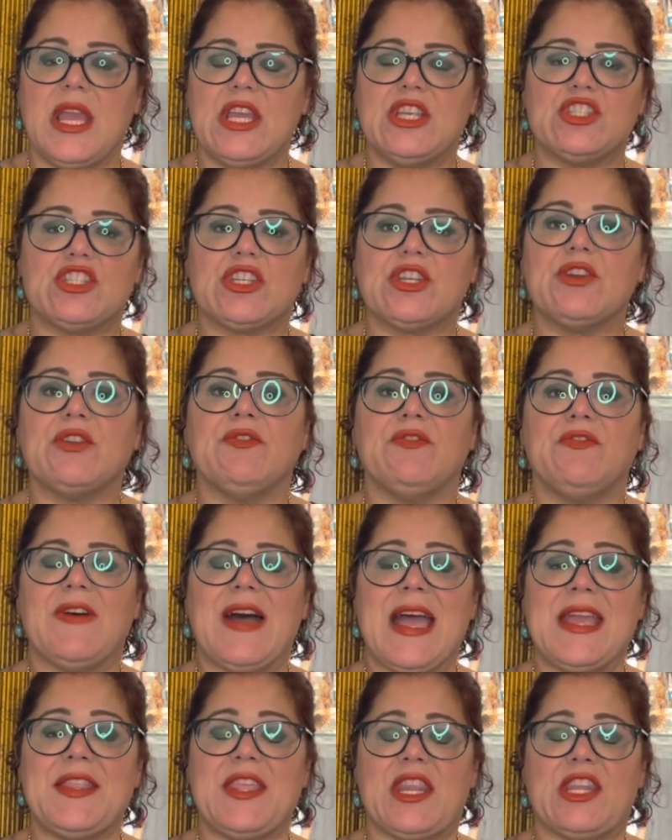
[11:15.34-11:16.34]
She couldn't
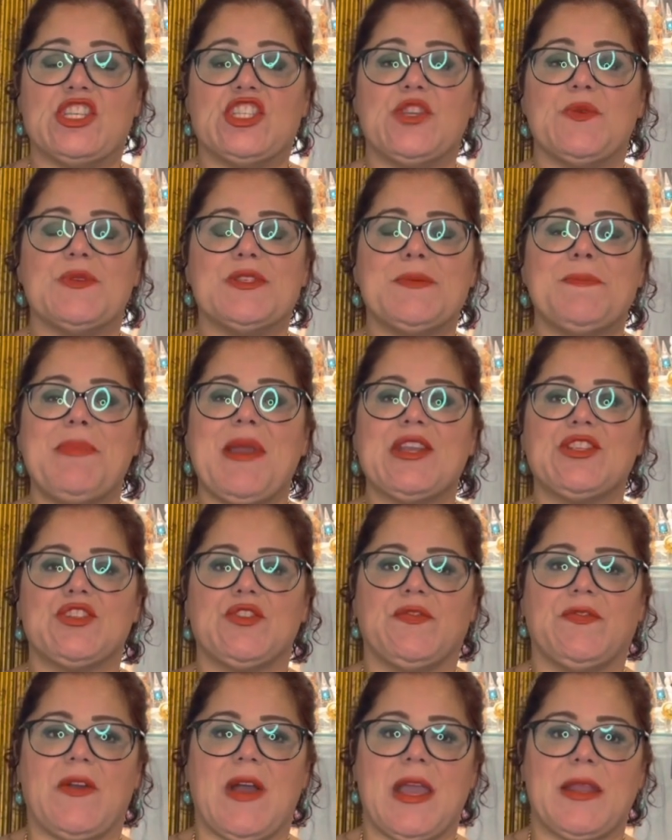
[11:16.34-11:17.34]
find it and she was
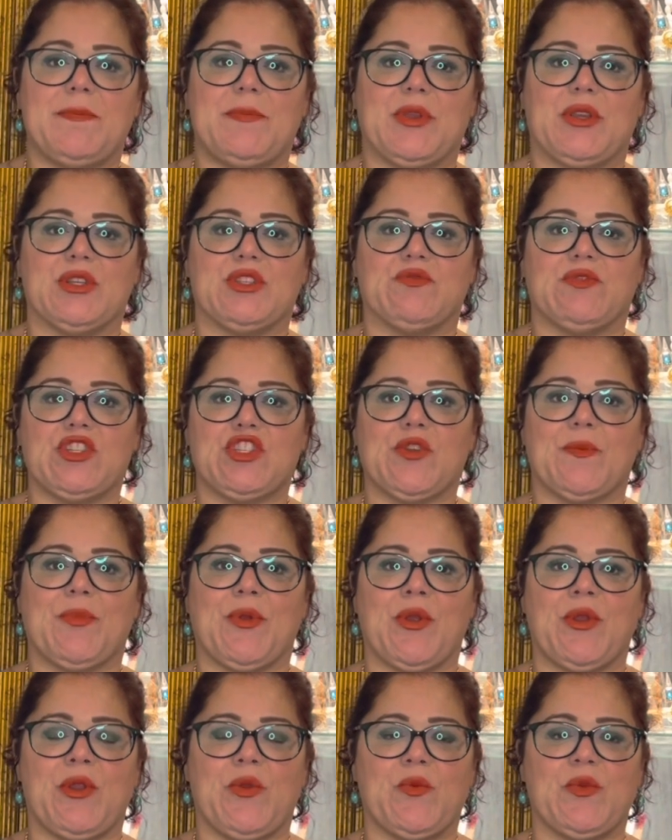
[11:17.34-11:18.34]
petrified because Richard
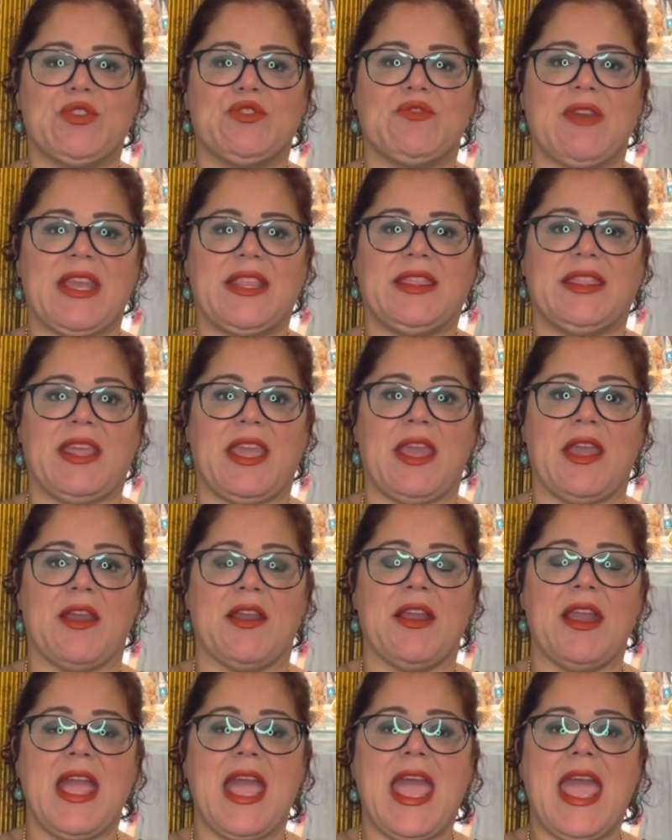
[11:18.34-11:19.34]
Burton was right
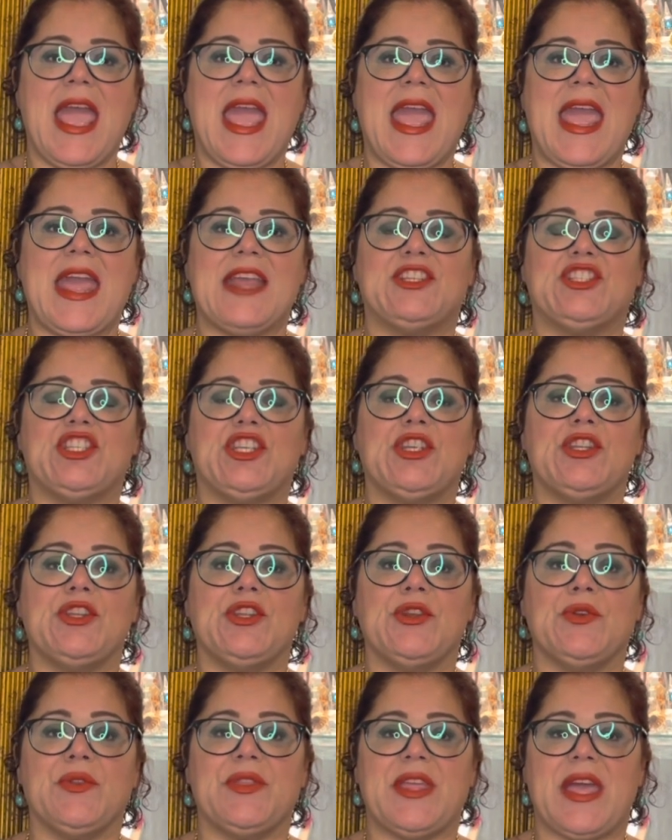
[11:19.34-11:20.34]
there, and she
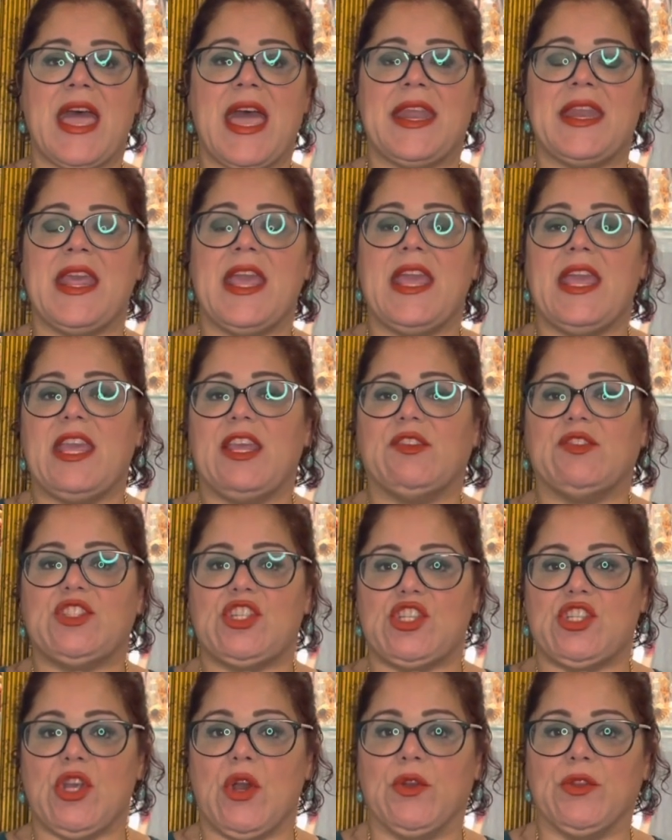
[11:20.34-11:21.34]
knew that if
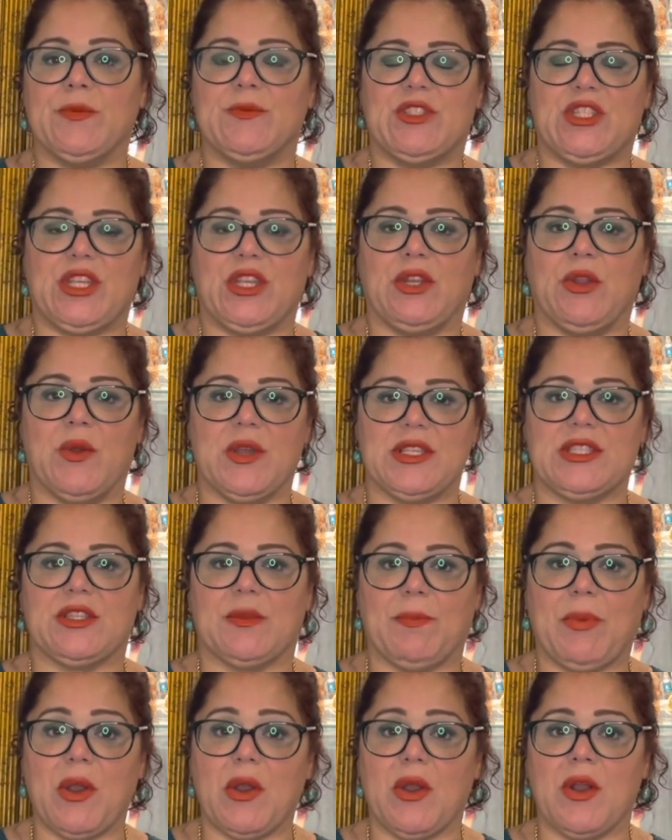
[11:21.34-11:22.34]
she told him she lost the
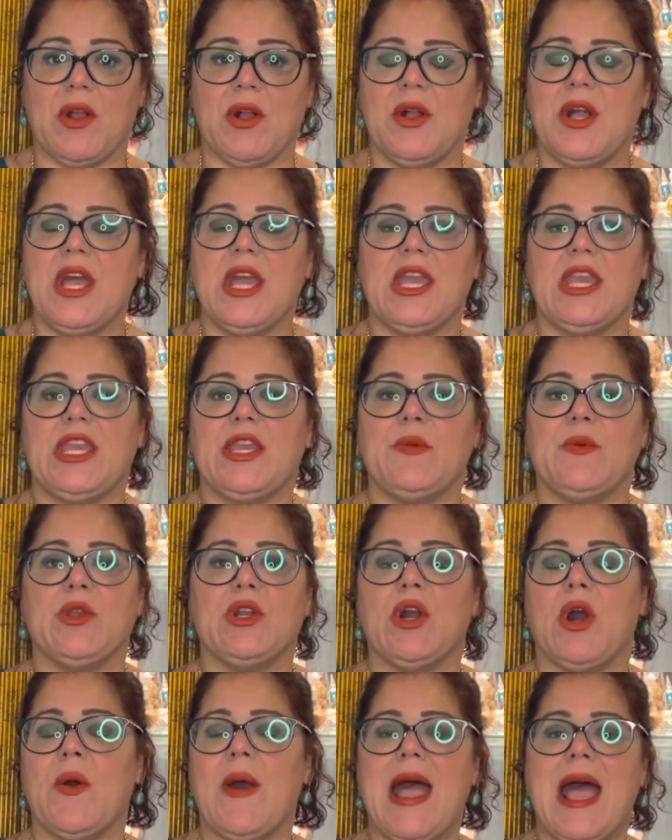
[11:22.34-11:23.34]
pearl, he would
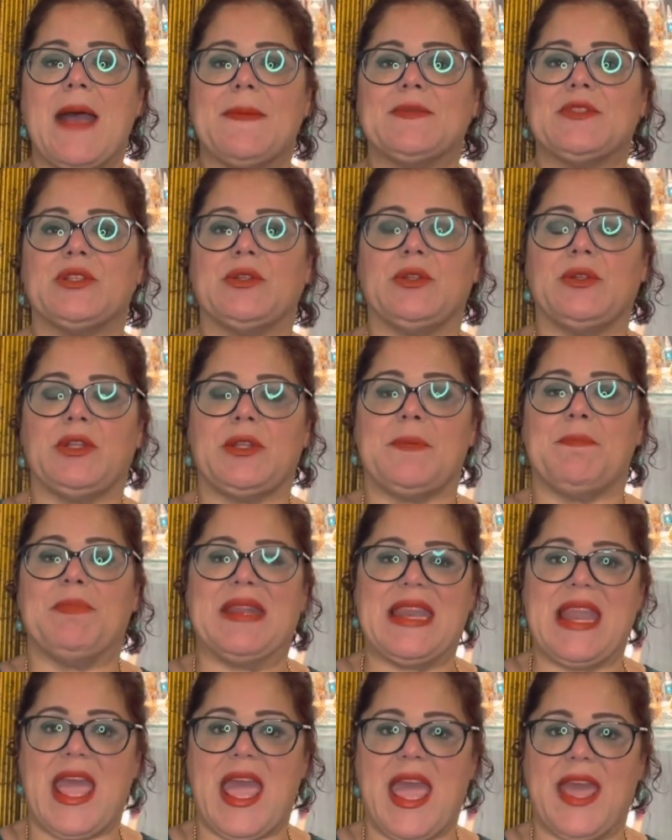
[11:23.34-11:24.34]
go absolutely
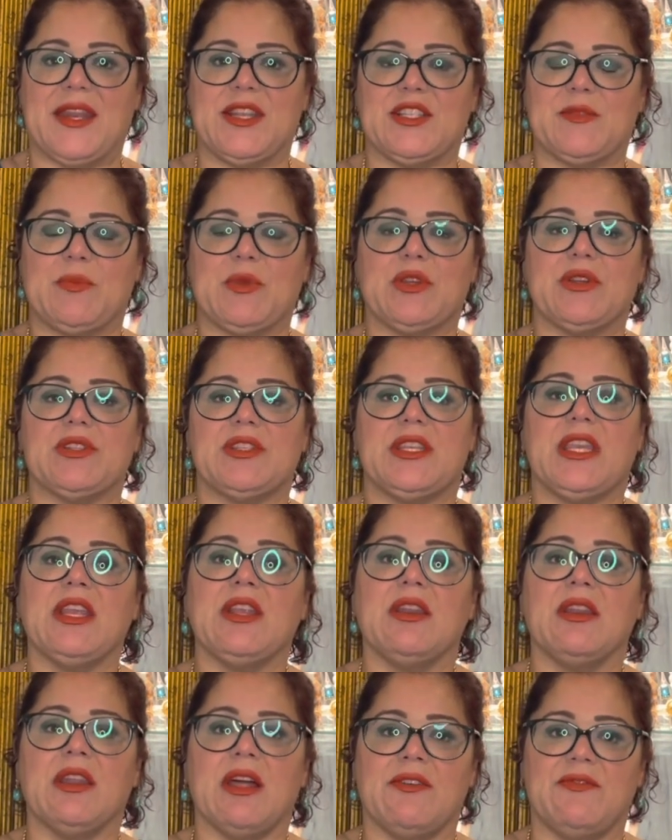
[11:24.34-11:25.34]
bananas because he
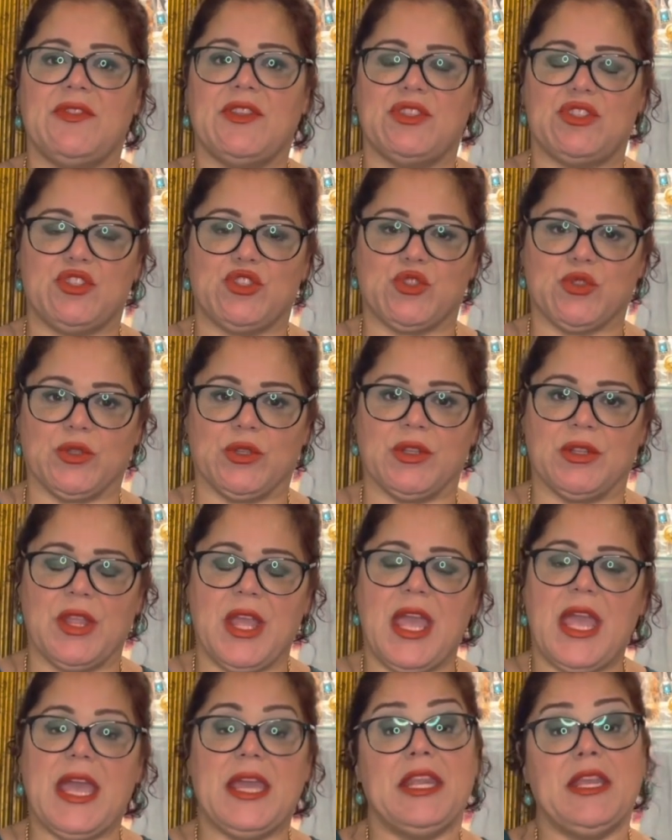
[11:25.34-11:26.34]
loved this jewel
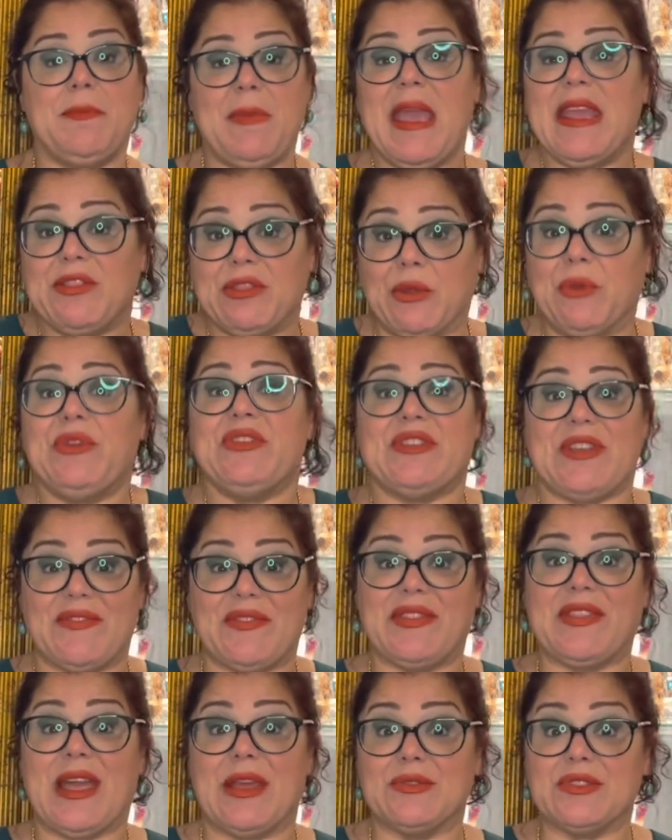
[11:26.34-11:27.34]
and he paid
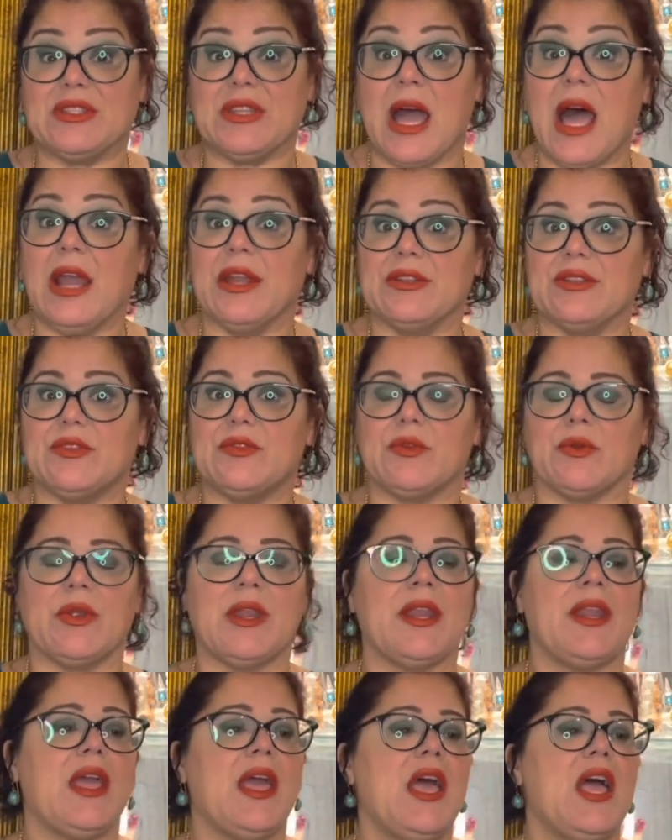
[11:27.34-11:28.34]
$37,000 for it.